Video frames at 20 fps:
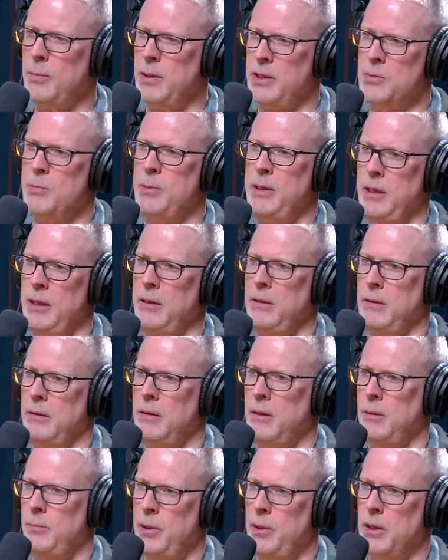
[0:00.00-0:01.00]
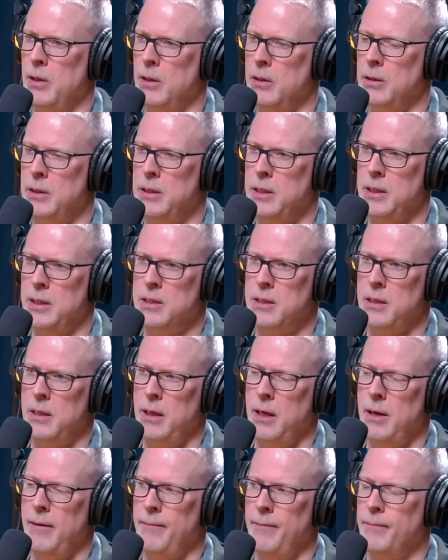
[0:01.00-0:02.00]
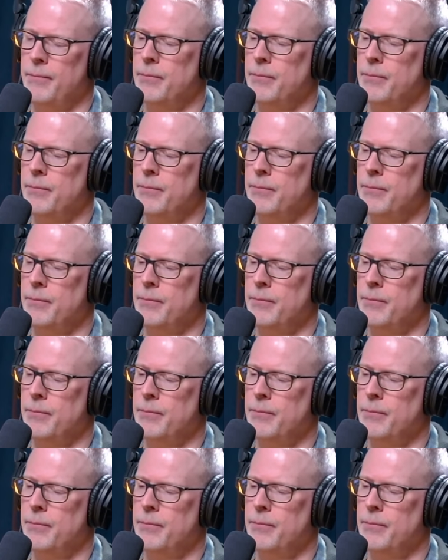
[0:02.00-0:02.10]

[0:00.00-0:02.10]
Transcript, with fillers: but it's being empirically tested now.